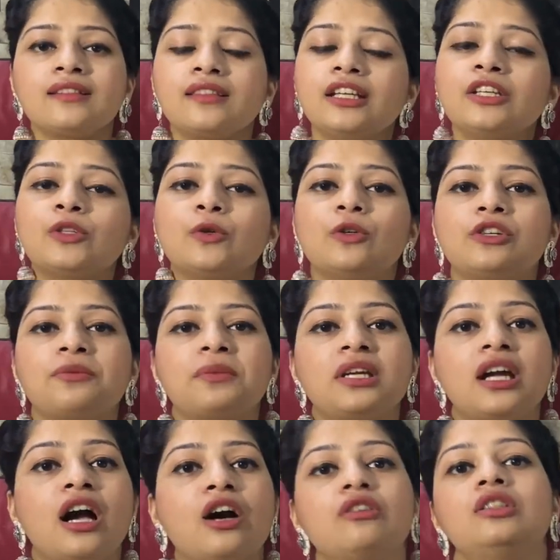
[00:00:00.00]
they told me
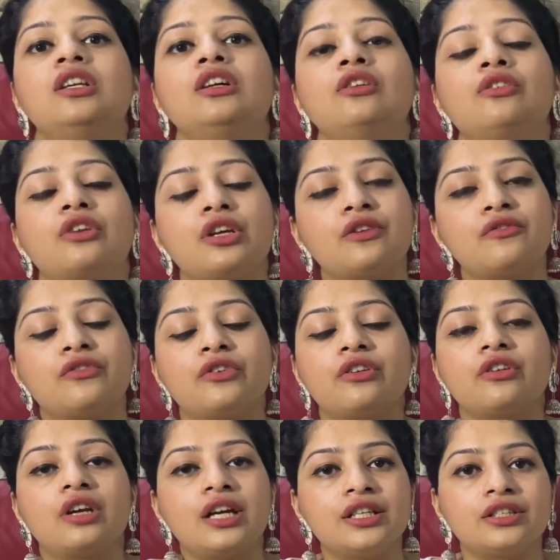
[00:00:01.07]
how they are looking for a
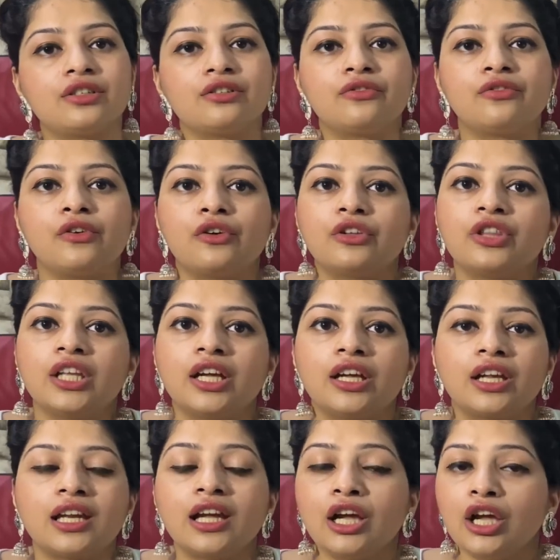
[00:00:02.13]
writer for
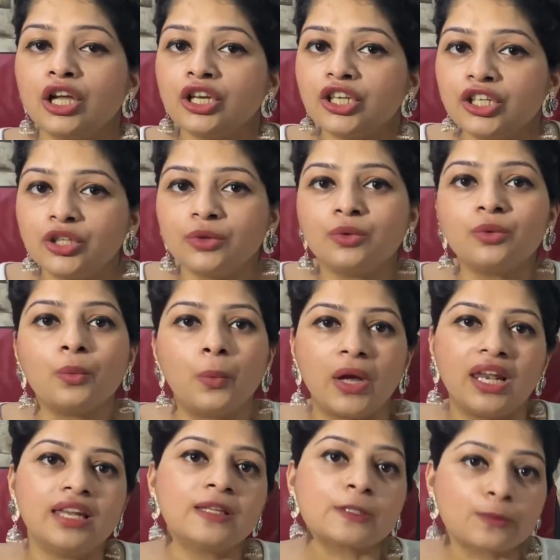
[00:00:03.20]
their new
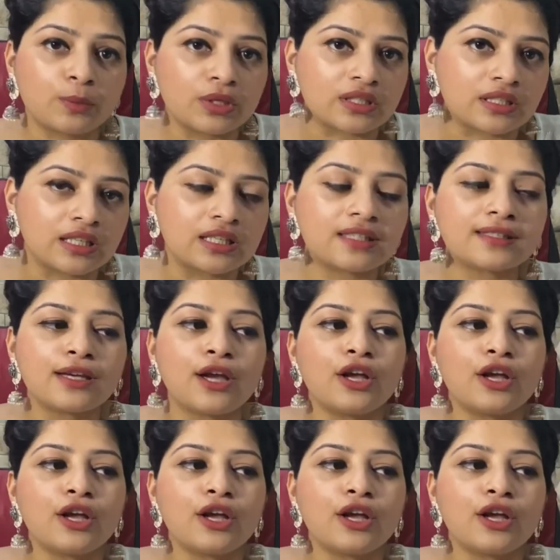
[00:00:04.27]
wellness business.